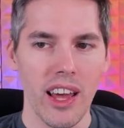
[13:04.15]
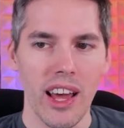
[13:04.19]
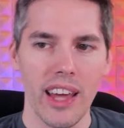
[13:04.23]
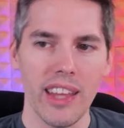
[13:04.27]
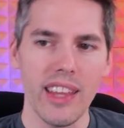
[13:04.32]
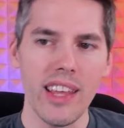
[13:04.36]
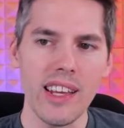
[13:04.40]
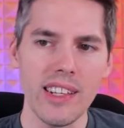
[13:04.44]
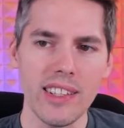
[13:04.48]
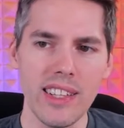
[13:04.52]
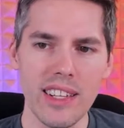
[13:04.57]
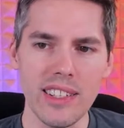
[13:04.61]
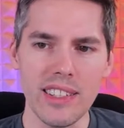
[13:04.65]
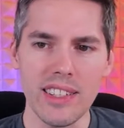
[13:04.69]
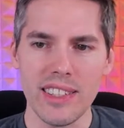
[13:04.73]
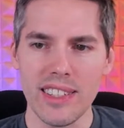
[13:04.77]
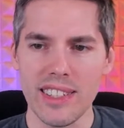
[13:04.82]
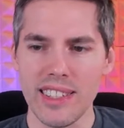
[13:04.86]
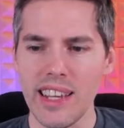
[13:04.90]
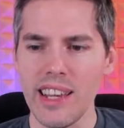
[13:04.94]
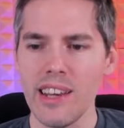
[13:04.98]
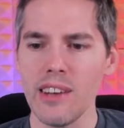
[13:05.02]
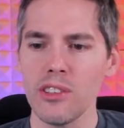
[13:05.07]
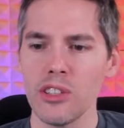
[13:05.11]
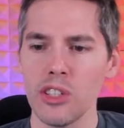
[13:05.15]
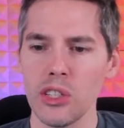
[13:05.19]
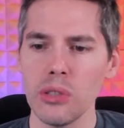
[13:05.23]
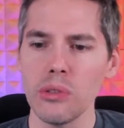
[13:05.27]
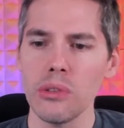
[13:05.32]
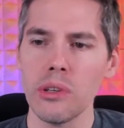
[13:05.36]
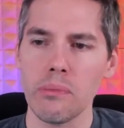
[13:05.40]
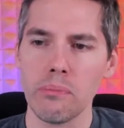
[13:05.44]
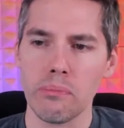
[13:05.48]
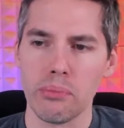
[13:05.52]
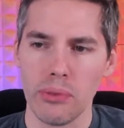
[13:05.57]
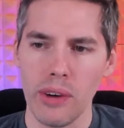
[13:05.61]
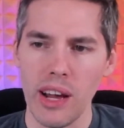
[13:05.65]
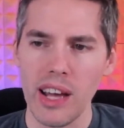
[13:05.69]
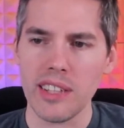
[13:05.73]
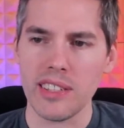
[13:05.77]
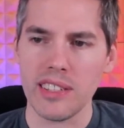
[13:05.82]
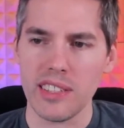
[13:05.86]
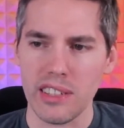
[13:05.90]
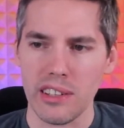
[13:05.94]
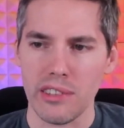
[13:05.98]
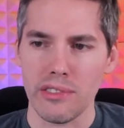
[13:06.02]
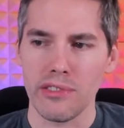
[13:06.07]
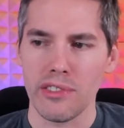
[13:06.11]
And that doesn't sound too
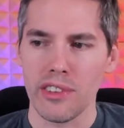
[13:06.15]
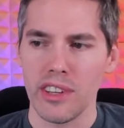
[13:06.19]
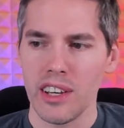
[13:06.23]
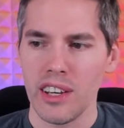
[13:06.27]
impressive.